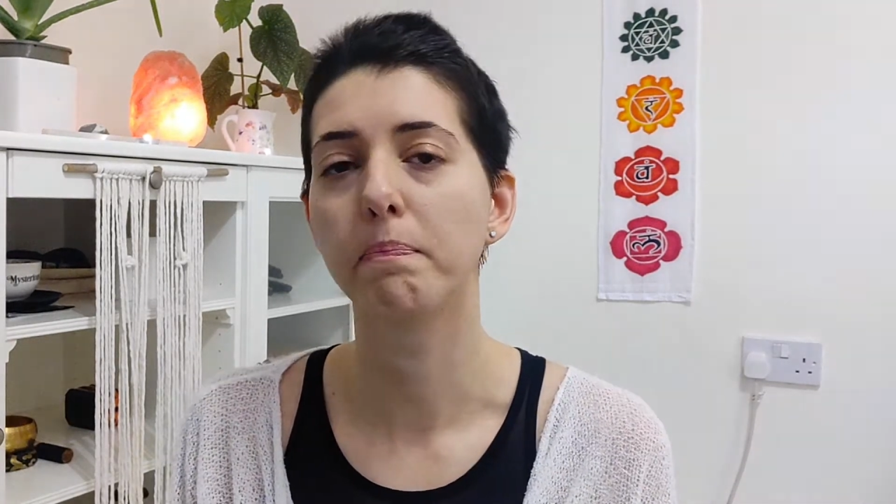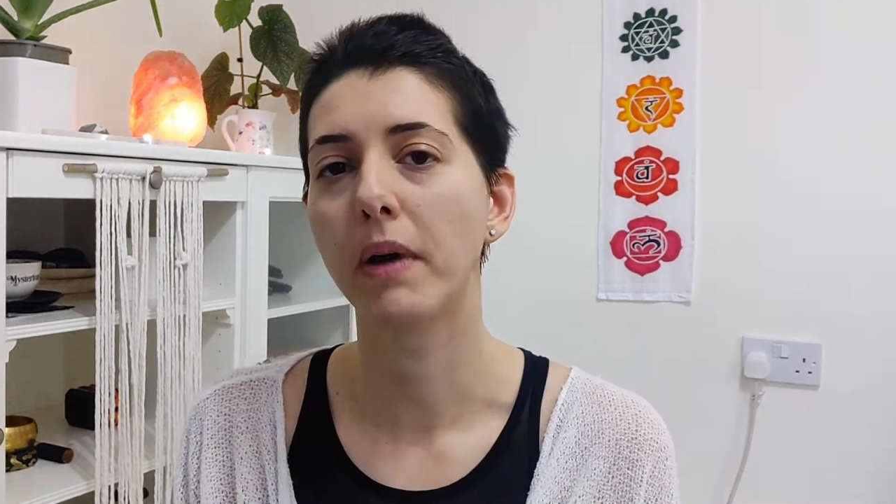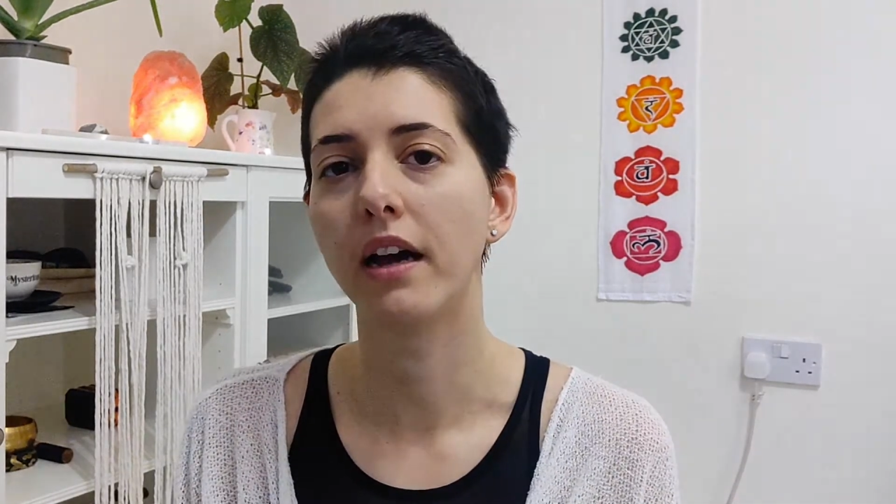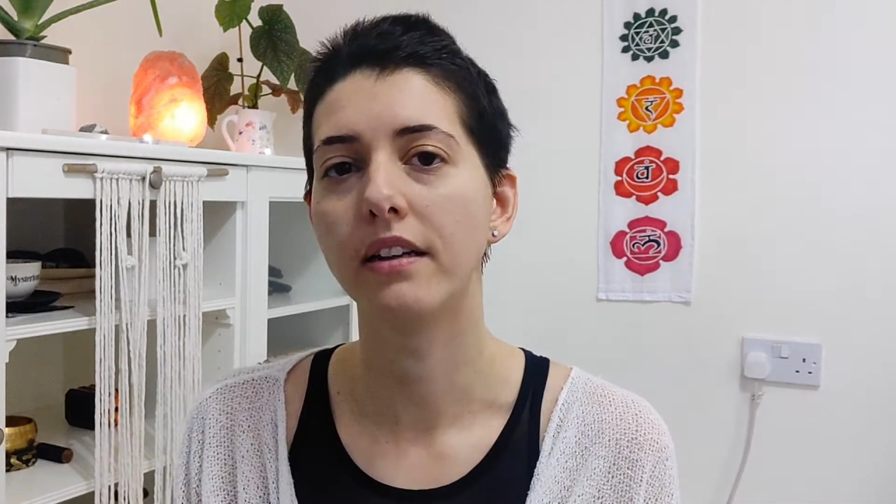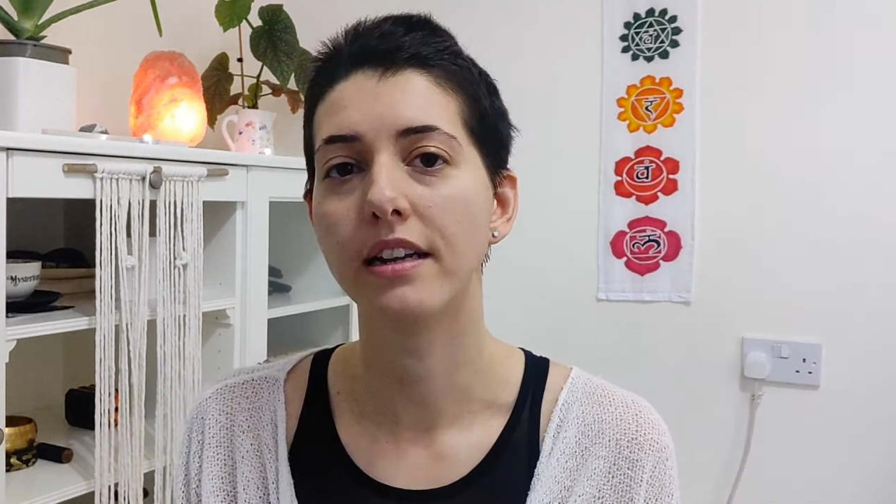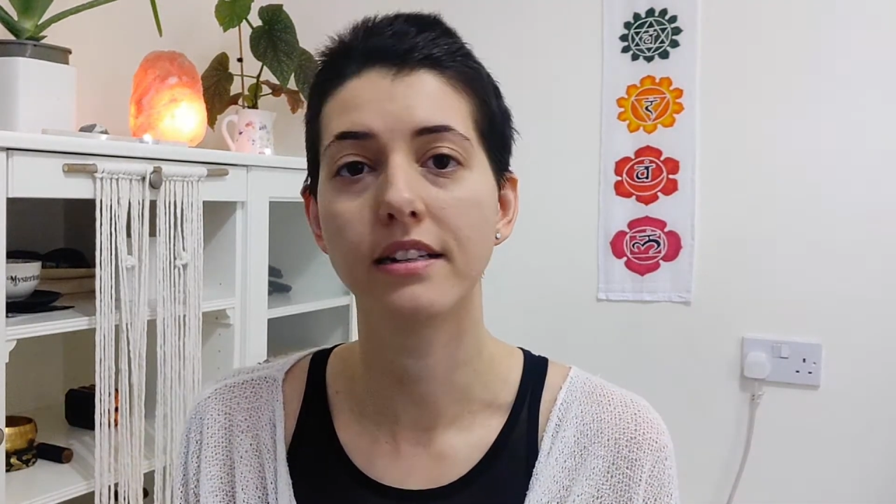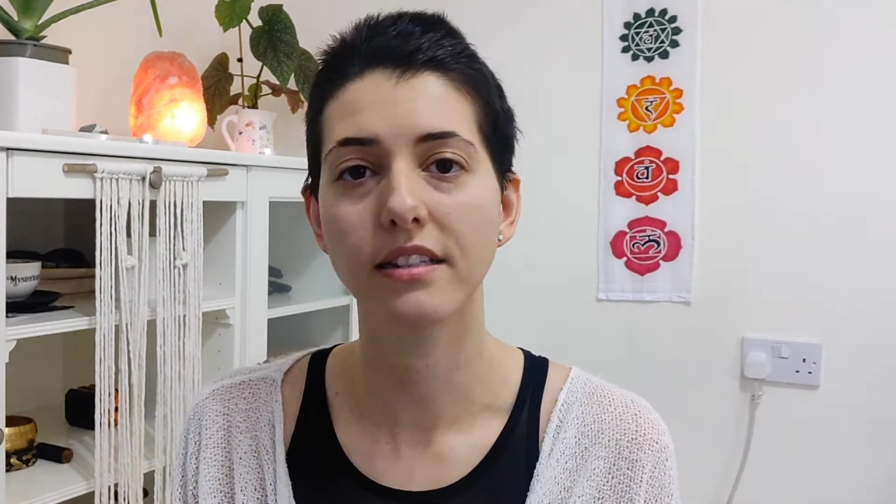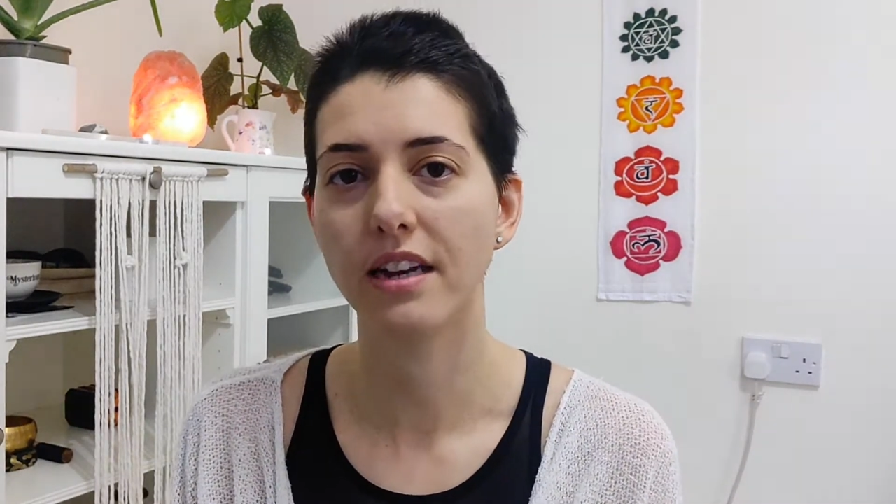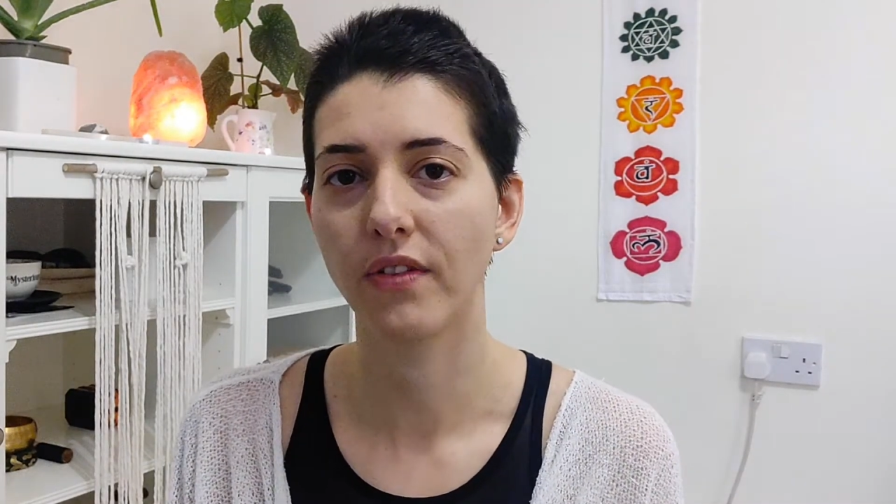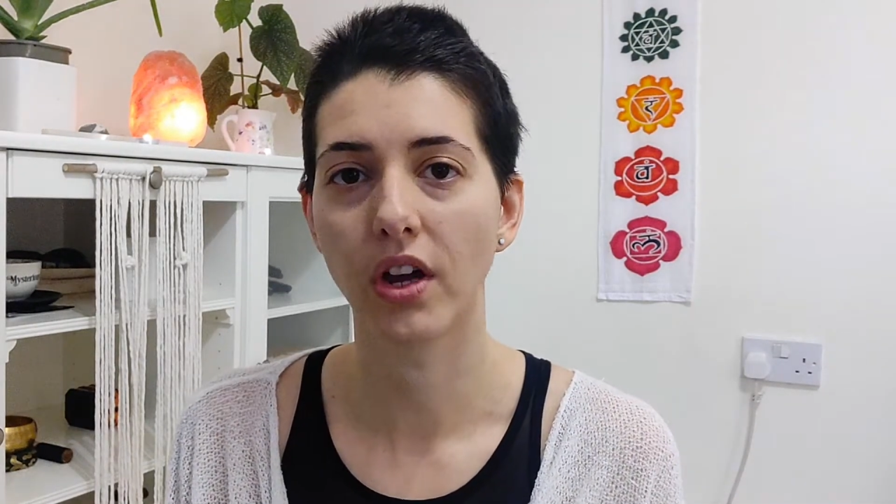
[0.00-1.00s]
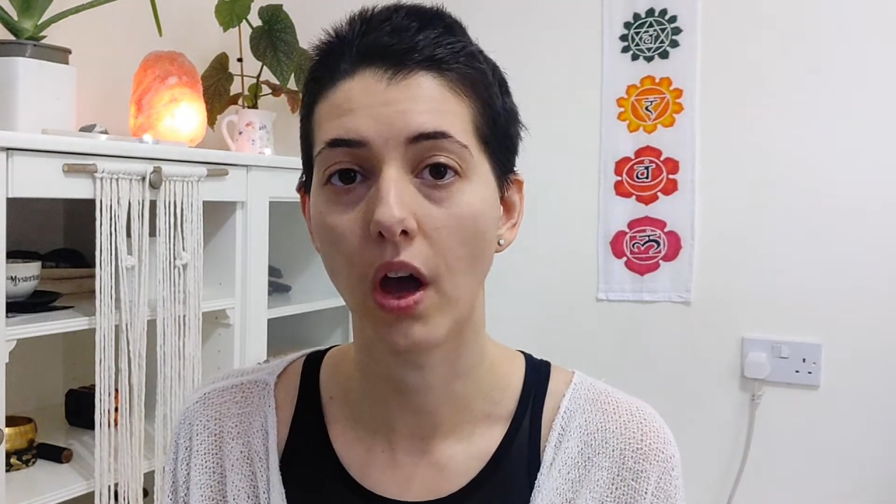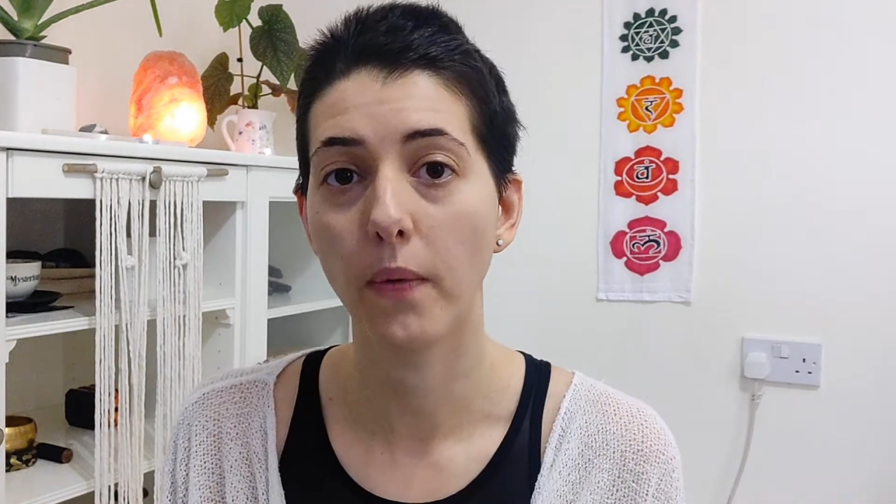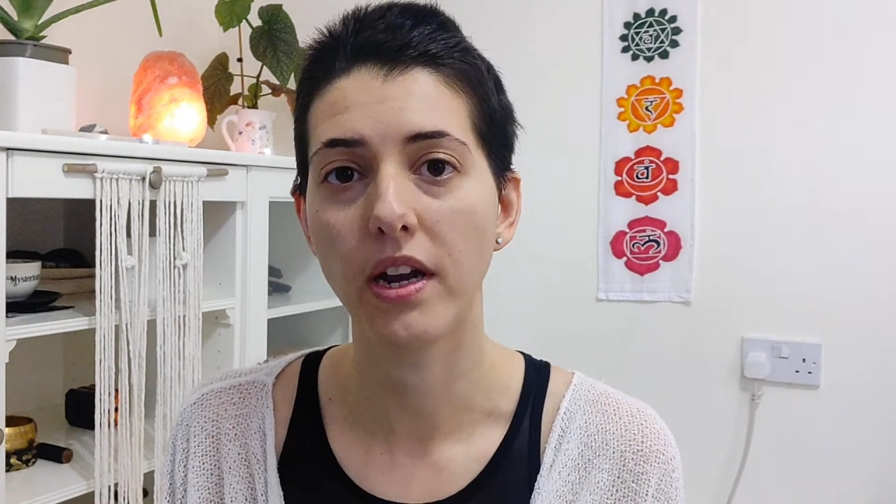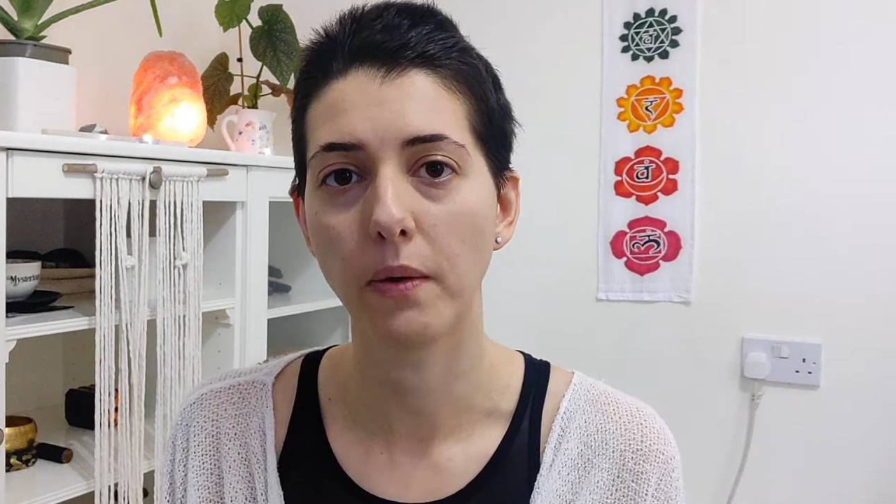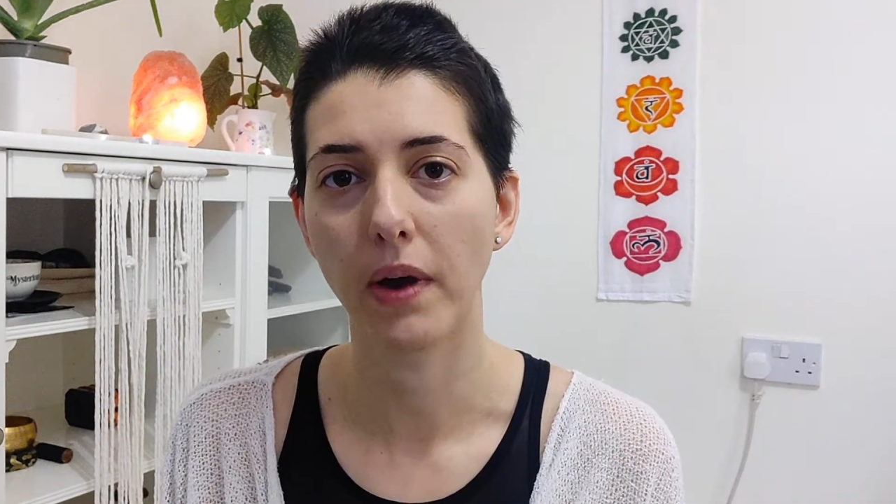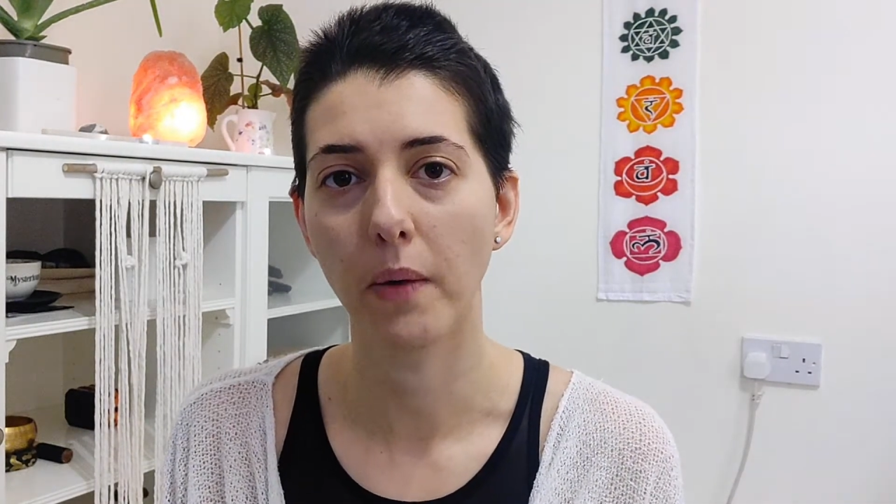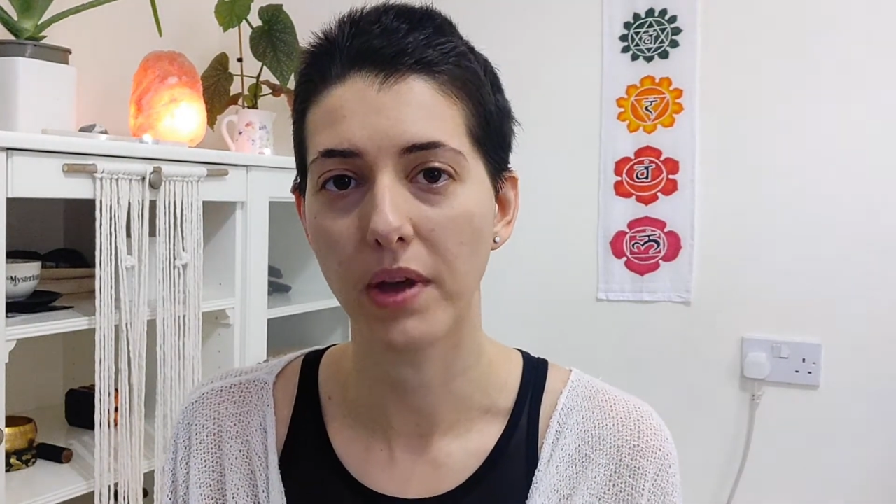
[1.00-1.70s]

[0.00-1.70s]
but it doesn't ever go anywhere.